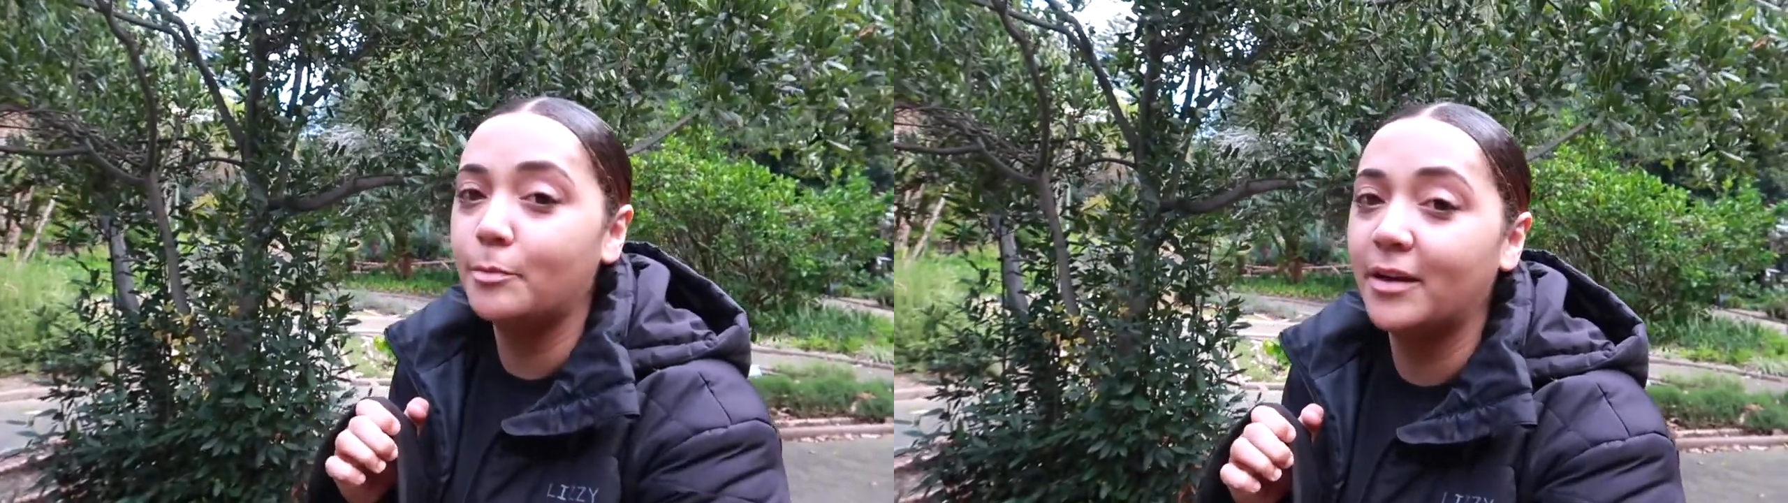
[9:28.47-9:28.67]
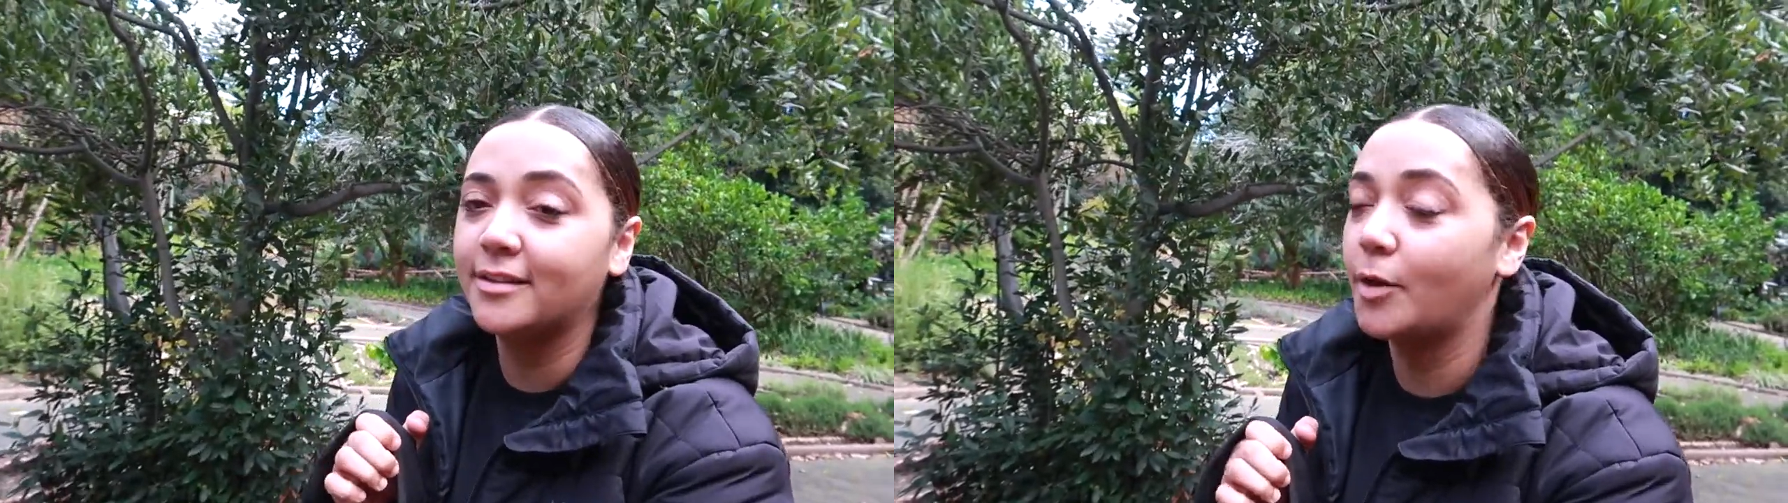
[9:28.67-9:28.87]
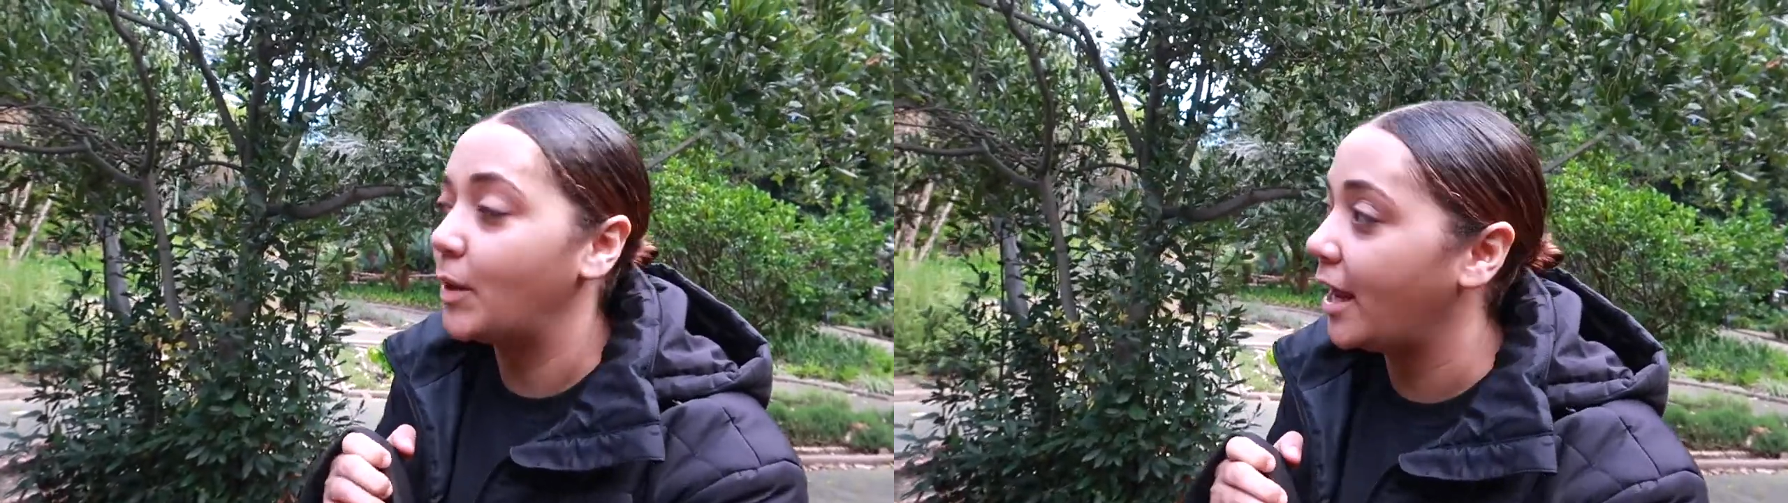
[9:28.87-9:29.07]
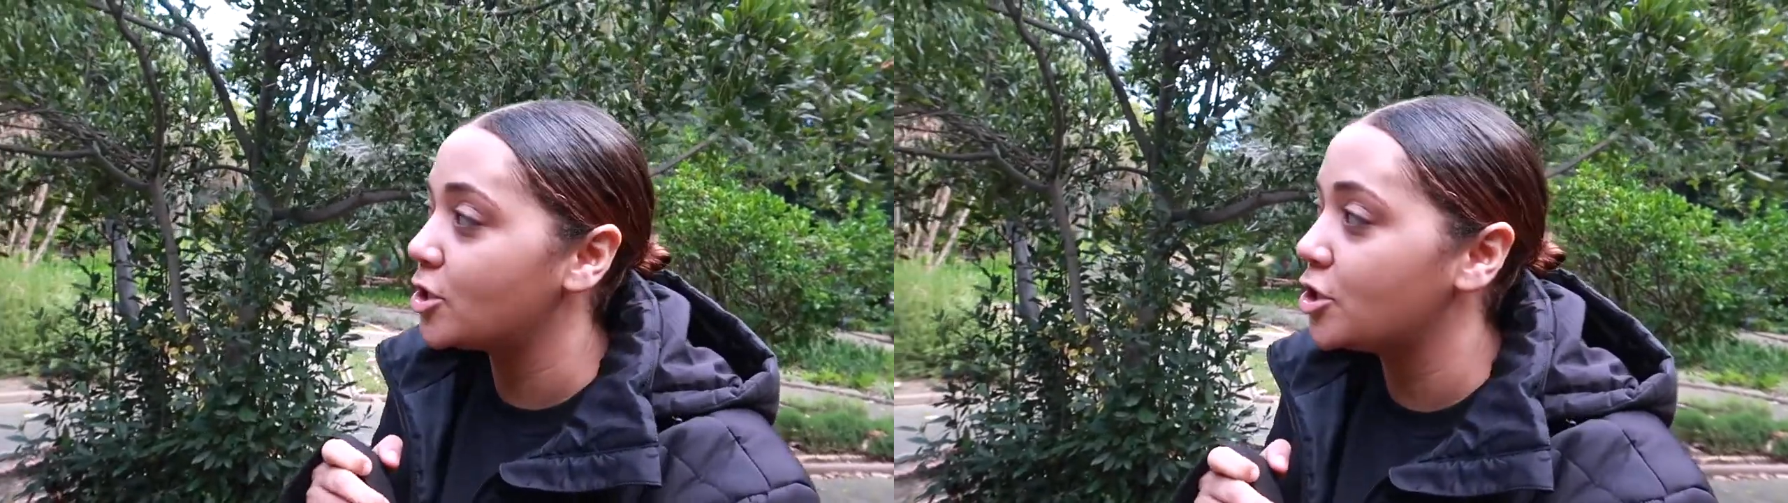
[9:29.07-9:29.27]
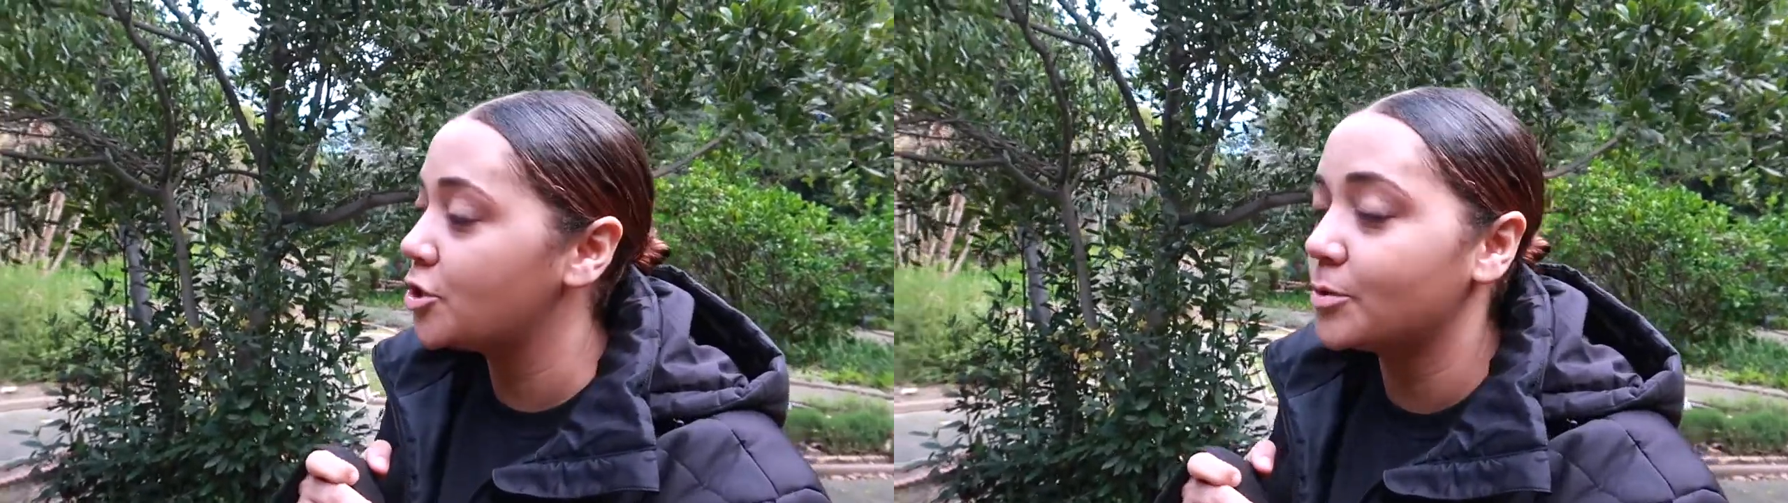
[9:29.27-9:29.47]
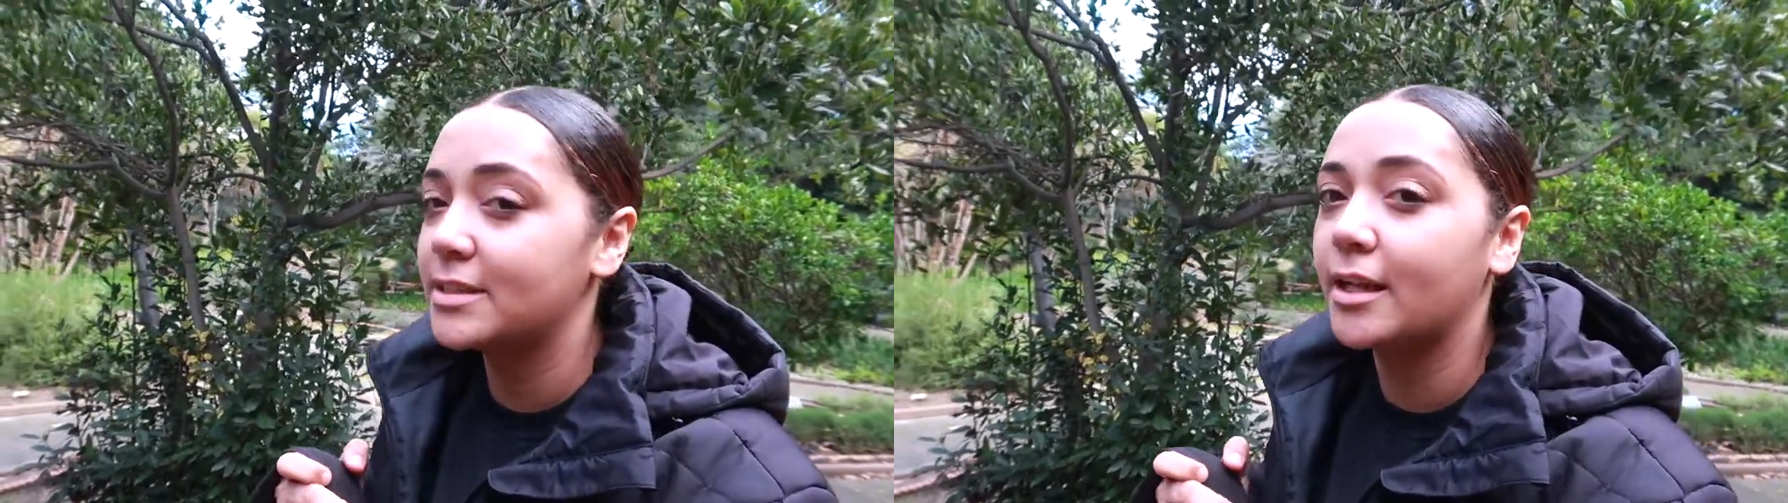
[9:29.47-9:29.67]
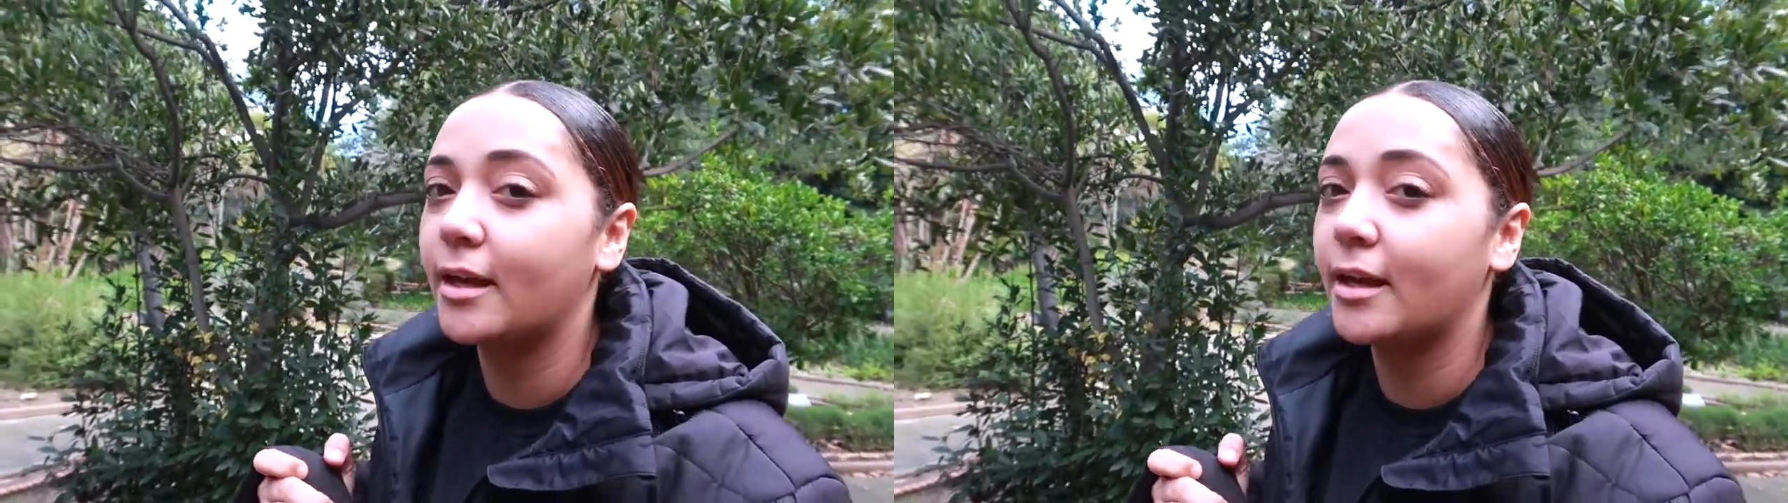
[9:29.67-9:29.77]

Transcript: birthday. We're actually shooting